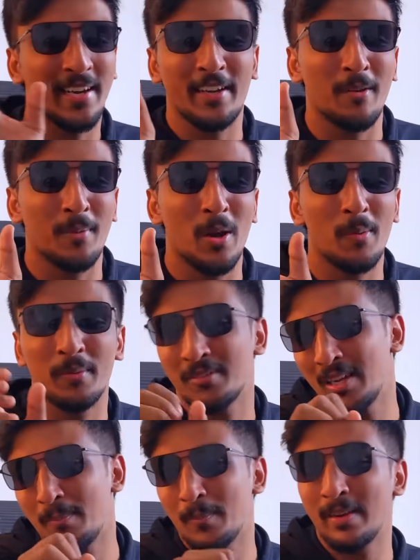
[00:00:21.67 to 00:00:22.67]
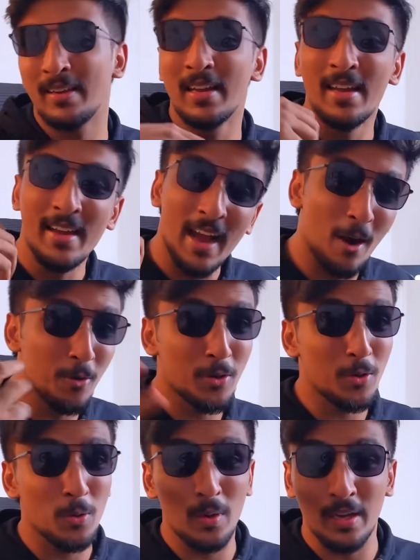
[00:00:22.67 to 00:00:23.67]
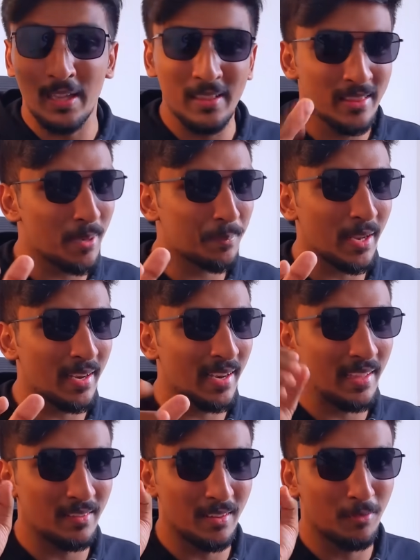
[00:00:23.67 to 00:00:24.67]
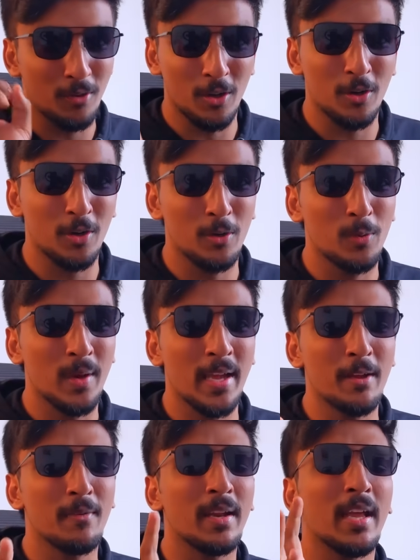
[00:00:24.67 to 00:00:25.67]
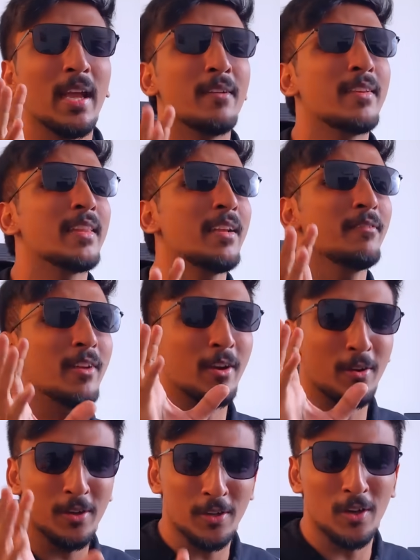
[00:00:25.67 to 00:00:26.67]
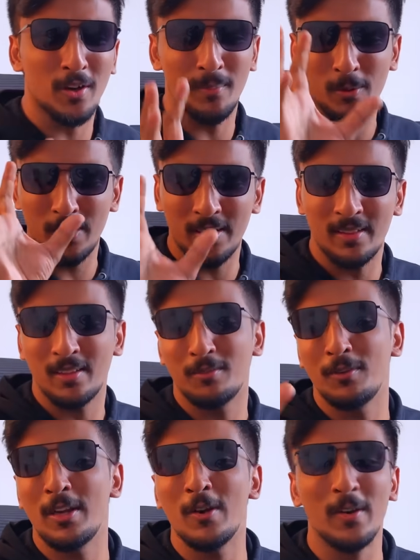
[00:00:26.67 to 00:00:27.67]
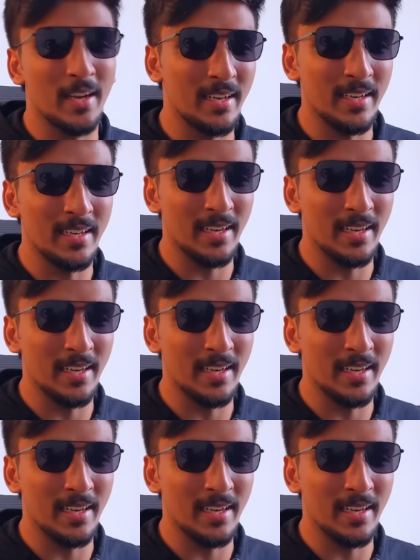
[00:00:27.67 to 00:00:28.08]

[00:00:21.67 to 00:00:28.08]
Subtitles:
to select your problem statement, how to do an in-depth analysis we are going to do live, and everything we are going to talk about in this video in